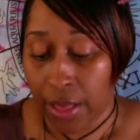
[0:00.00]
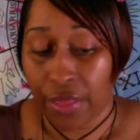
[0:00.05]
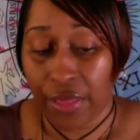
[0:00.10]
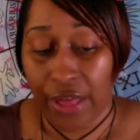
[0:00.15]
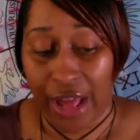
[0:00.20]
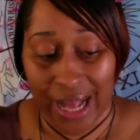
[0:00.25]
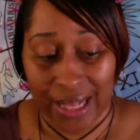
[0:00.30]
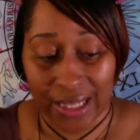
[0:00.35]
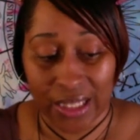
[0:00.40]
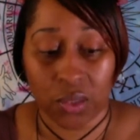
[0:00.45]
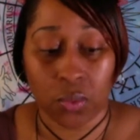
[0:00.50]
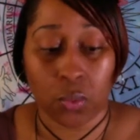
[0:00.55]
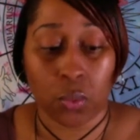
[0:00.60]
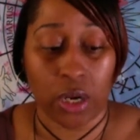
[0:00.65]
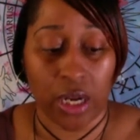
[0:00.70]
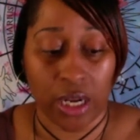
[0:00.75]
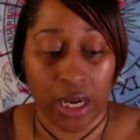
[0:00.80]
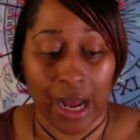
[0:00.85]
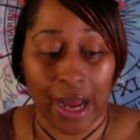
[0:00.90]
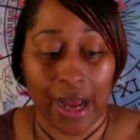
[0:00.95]
That's
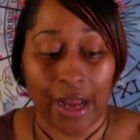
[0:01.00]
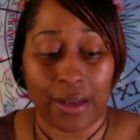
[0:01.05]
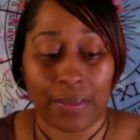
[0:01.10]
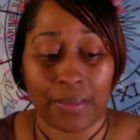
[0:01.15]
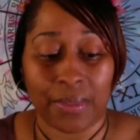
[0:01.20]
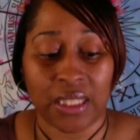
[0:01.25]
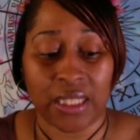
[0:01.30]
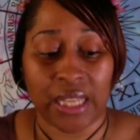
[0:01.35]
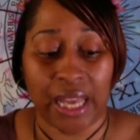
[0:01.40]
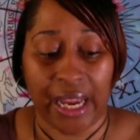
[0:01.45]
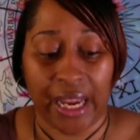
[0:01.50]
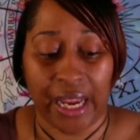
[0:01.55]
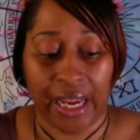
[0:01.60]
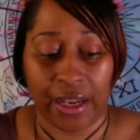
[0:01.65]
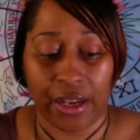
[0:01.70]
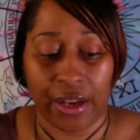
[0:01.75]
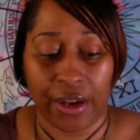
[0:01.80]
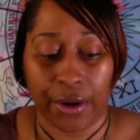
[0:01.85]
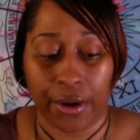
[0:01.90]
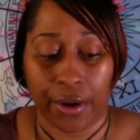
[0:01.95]
what I am
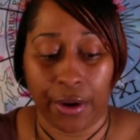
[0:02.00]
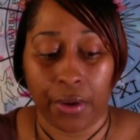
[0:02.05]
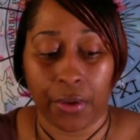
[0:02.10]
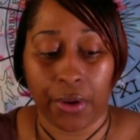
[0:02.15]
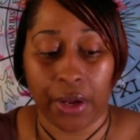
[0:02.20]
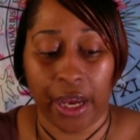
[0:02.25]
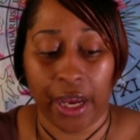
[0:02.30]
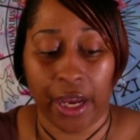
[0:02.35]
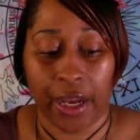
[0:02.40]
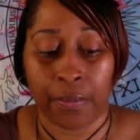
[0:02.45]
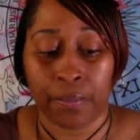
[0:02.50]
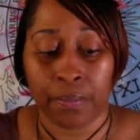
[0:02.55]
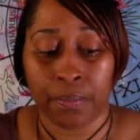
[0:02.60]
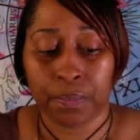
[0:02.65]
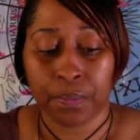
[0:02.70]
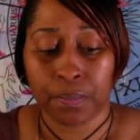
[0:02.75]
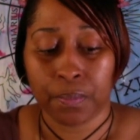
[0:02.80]
saying here, okay?